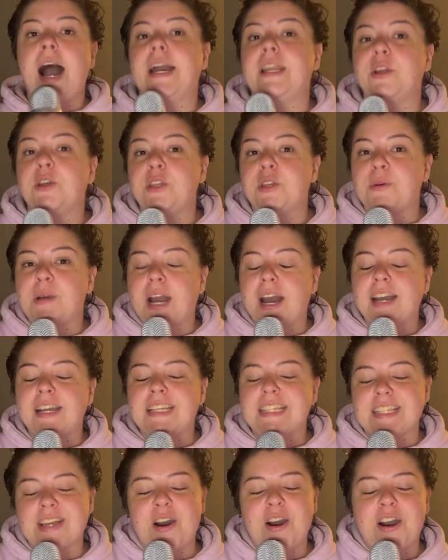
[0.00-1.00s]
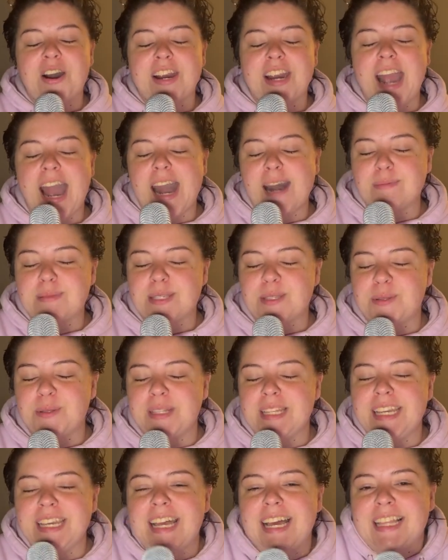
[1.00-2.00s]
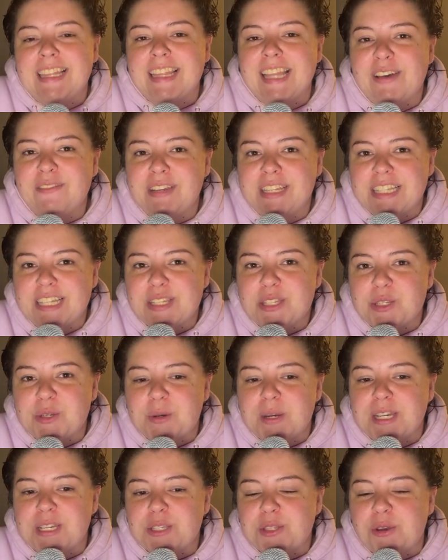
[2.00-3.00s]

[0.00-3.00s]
I know you guys are absolutely loving this story,